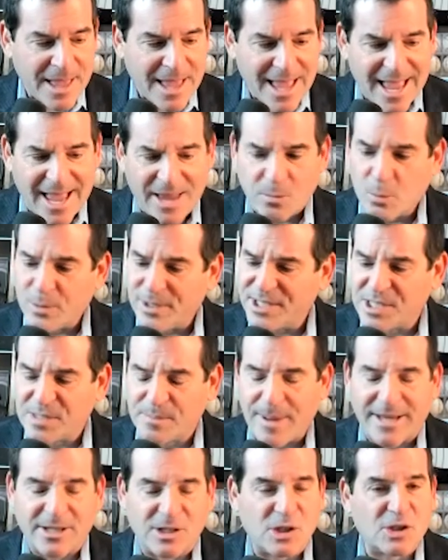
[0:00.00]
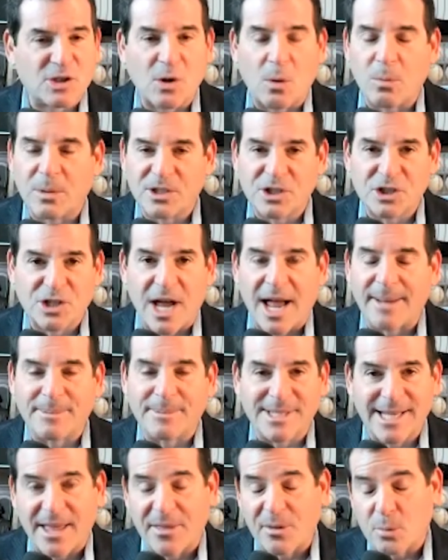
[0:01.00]
And we spent so much time
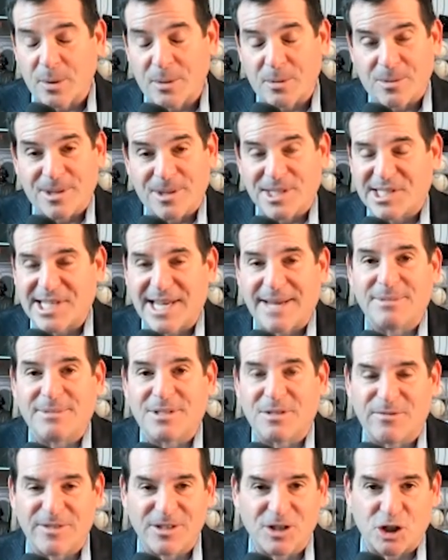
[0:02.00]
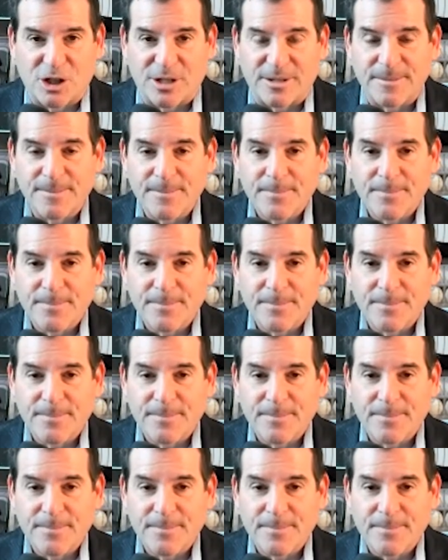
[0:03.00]
together. We were in the same division,